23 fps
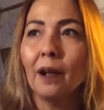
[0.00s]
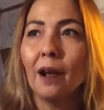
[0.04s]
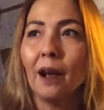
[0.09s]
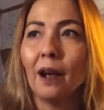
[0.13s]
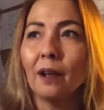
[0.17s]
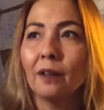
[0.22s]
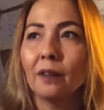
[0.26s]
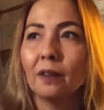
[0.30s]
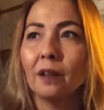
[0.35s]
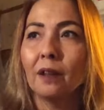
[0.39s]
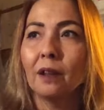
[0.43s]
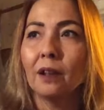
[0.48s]

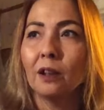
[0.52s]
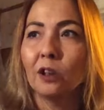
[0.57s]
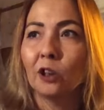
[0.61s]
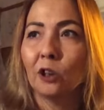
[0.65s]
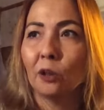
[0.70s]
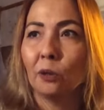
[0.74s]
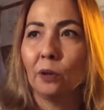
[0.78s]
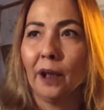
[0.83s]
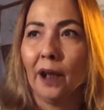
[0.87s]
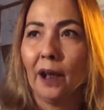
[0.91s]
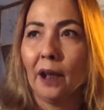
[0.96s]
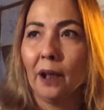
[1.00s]
I think it's
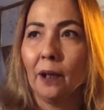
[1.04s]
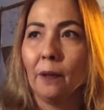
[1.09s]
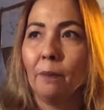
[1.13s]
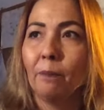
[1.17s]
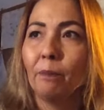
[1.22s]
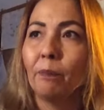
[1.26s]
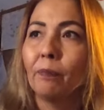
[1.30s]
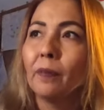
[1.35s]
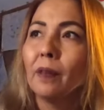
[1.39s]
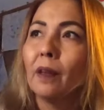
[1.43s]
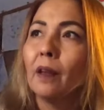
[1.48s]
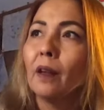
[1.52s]
okay
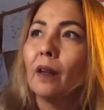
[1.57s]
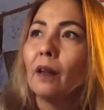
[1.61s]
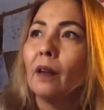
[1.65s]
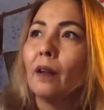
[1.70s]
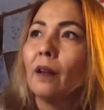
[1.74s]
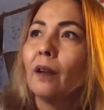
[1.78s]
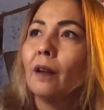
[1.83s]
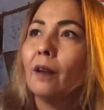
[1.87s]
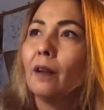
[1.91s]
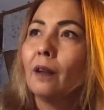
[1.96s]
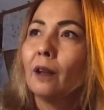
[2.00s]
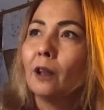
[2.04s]

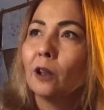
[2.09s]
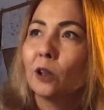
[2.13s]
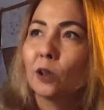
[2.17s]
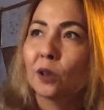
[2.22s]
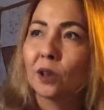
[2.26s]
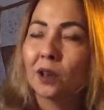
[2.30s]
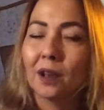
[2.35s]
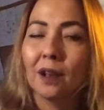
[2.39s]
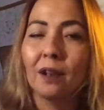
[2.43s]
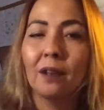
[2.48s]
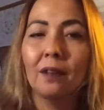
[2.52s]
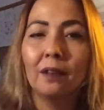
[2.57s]
to
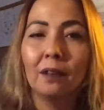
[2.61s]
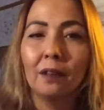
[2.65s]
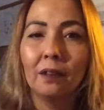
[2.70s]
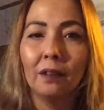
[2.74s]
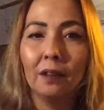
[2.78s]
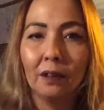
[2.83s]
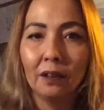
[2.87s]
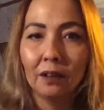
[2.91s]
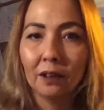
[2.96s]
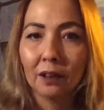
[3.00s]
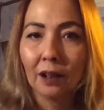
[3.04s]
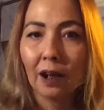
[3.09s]
send
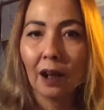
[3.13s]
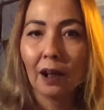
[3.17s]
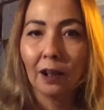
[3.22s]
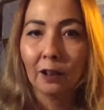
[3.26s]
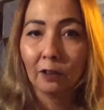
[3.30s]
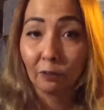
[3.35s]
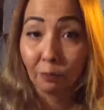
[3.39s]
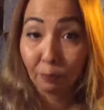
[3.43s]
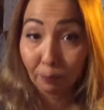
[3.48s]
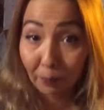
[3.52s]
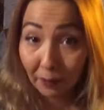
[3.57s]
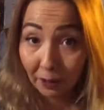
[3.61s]
these kind
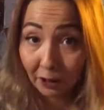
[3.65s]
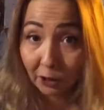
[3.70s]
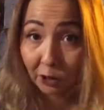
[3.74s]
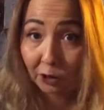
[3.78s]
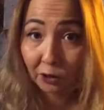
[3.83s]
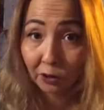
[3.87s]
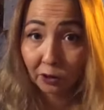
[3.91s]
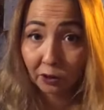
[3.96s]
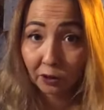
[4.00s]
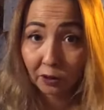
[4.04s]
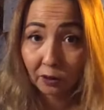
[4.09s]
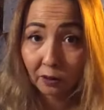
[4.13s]
of
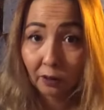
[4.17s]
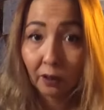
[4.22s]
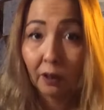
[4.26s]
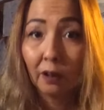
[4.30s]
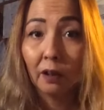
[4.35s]
pictures,